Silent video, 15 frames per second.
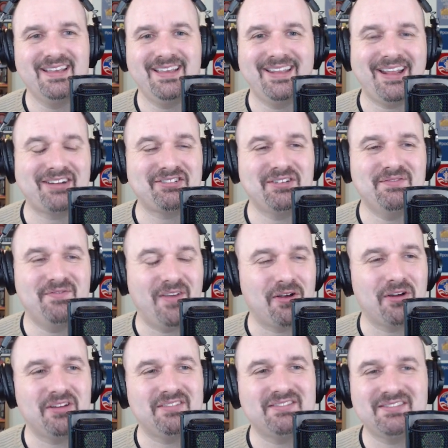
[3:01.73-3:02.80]
It actually
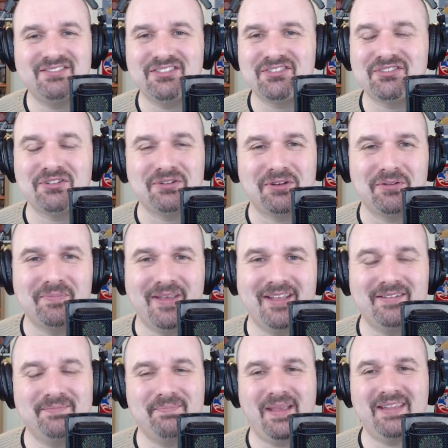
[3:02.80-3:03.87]
varies just a little
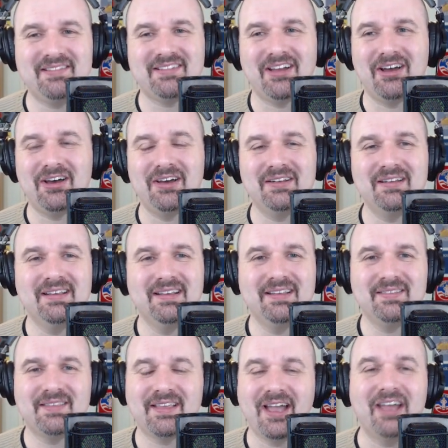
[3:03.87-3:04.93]
bit based on
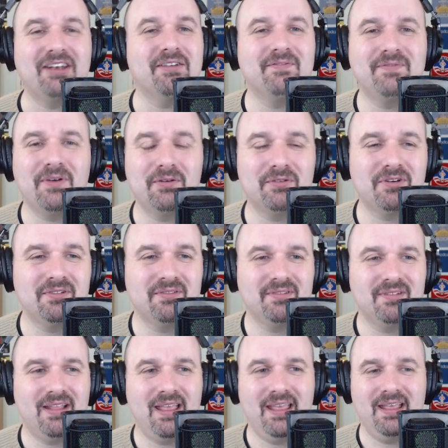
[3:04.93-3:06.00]
the kind of phone
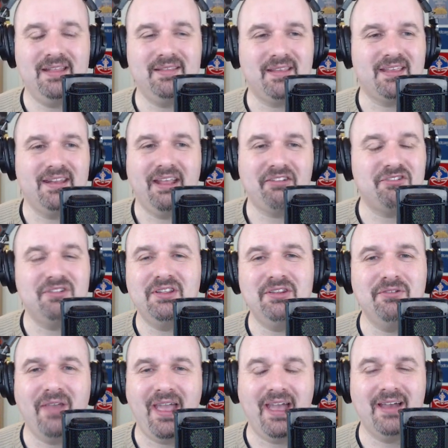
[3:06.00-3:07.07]
and the connection that
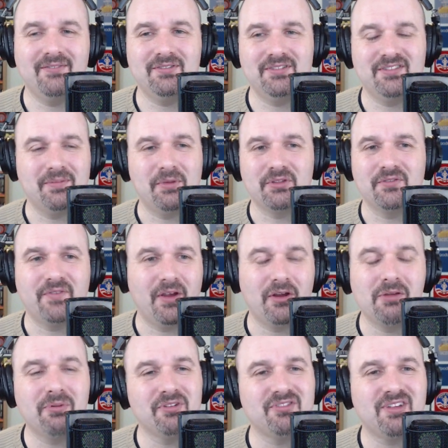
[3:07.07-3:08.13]
you have and some other
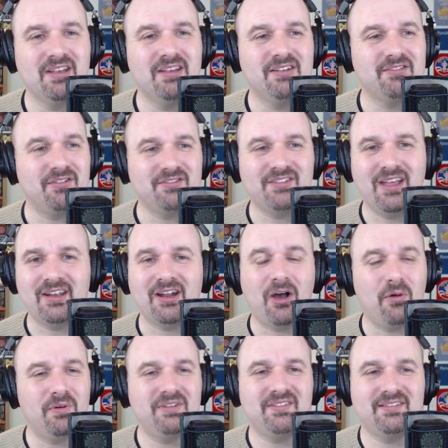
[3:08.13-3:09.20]
variables. So it's not
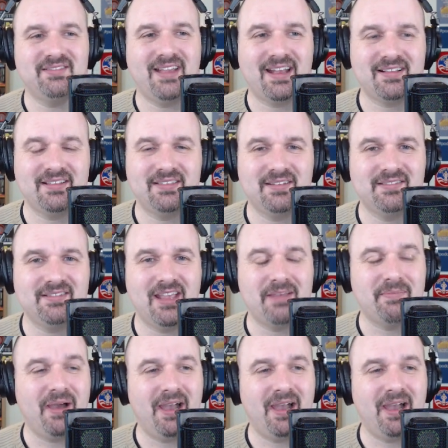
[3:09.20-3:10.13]
always exactly the same.